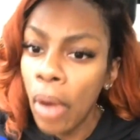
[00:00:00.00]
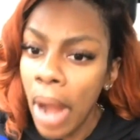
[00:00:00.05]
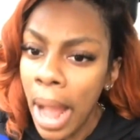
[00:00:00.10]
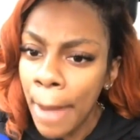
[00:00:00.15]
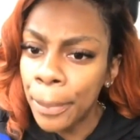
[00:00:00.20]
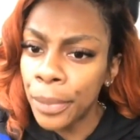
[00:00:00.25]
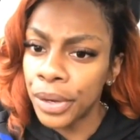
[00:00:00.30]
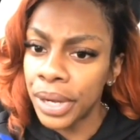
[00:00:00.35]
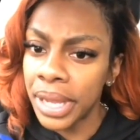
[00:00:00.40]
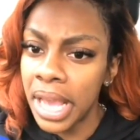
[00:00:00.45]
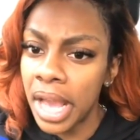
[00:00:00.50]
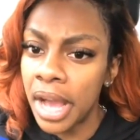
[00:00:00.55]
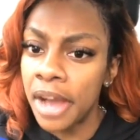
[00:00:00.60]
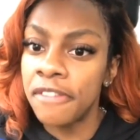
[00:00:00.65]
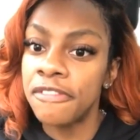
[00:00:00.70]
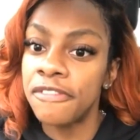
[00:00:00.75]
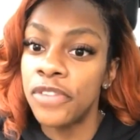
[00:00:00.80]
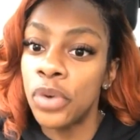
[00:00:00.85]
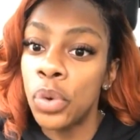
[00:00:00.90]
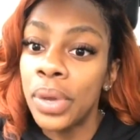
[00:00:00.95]
property
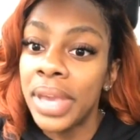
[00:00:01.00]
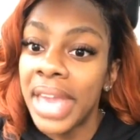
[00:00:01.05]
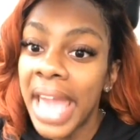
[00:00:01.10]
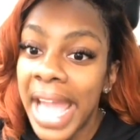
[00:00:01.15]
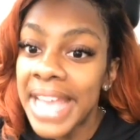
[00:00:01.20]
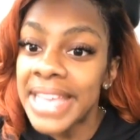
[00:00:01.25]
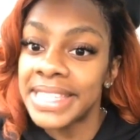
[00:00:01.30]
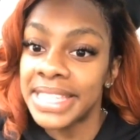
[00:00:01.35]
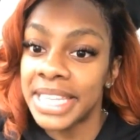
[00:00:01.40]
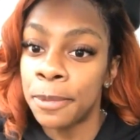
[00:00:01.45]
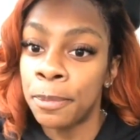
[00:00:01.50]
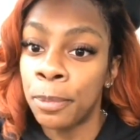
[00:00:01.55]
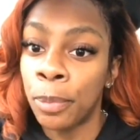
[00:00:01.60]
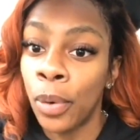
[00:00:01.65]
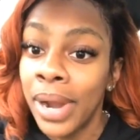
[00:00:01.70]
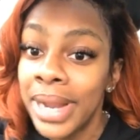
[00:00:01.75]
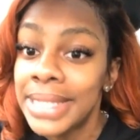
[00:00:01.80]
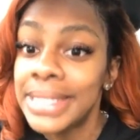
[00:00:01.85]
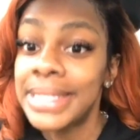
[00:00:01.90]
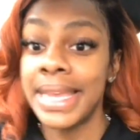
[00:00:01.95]
of Fugazi
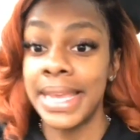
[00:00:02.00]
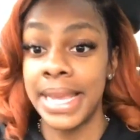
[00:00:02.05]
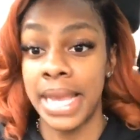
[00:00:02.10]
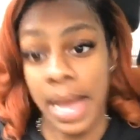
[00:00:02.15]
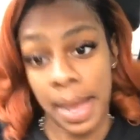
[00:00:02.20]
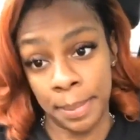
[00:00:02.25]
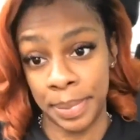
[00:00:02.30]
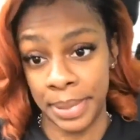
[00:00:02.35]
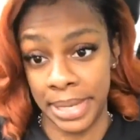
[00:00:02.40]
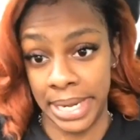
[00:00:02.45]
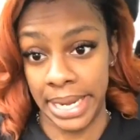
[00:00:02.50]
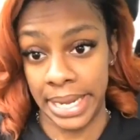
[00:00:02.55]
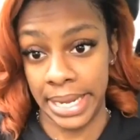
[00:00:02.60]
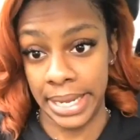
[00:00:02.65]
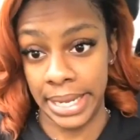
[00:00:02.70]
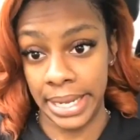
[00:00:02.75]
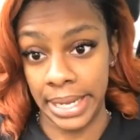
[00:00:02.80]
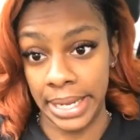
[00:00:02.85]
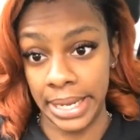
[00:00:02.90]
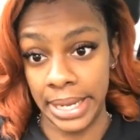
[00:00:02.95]
Printing Company.